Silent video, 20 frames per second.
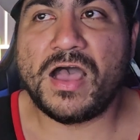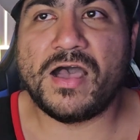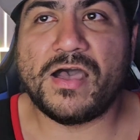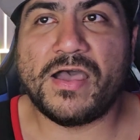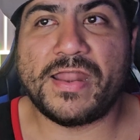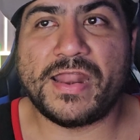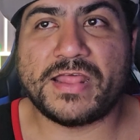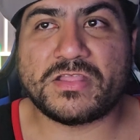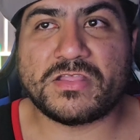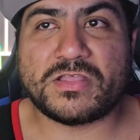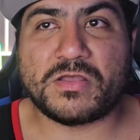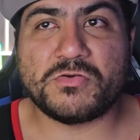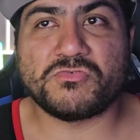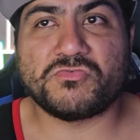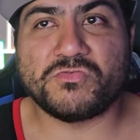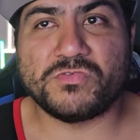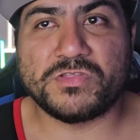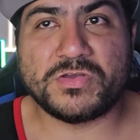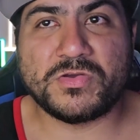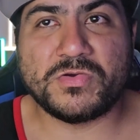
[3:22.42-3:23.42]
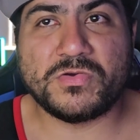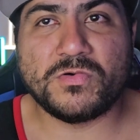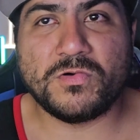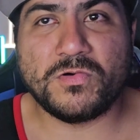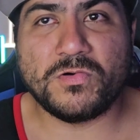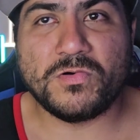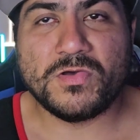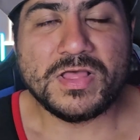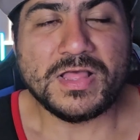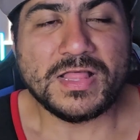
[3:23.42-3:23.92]
And I thought that was really
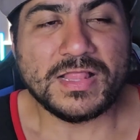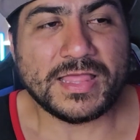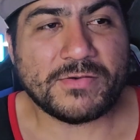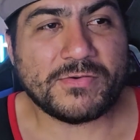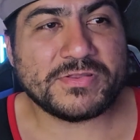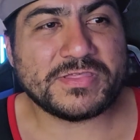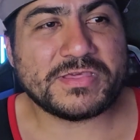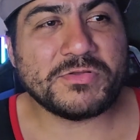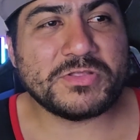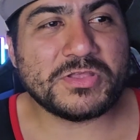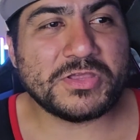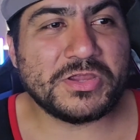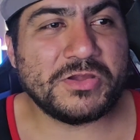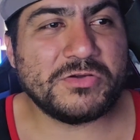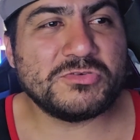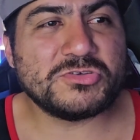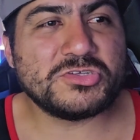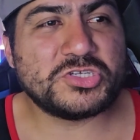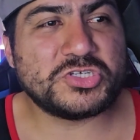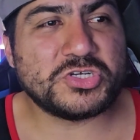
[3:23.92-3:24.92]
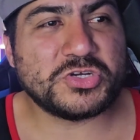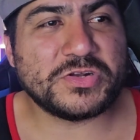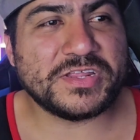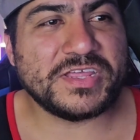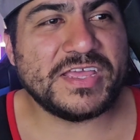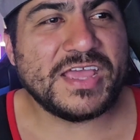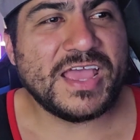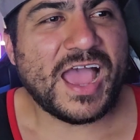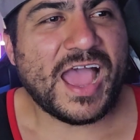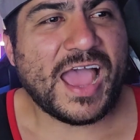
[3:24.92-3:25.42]
cool. Like, when I say with the hero's
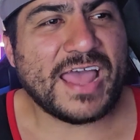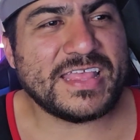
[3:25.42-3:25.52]
journey,